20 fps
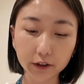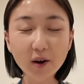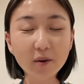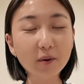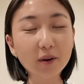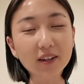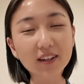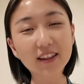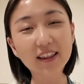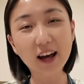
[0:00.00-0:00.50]
Oh,
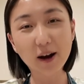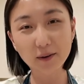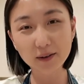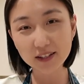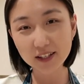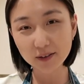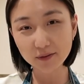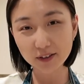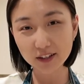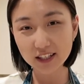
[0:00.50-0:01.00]
well, that
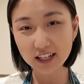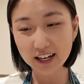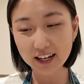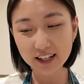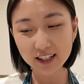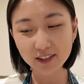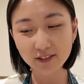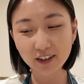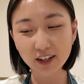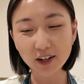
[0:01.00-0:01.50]
was it for
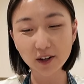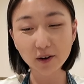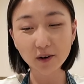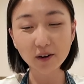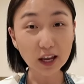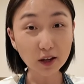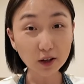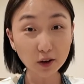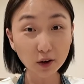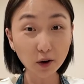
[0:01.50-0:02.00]
today's video.
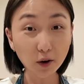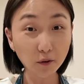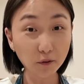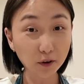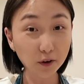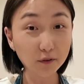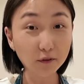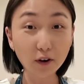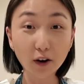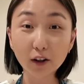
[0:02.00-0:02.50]
Thank you
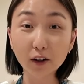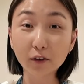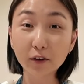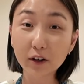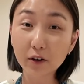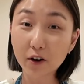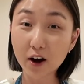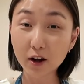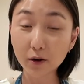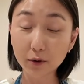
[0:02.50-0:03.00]
for following
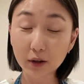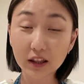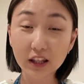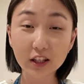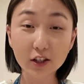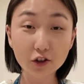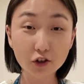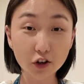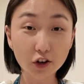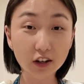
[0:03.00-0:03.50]
along with
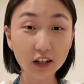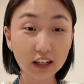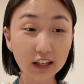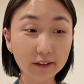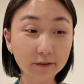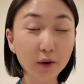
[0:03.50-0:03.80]
this journey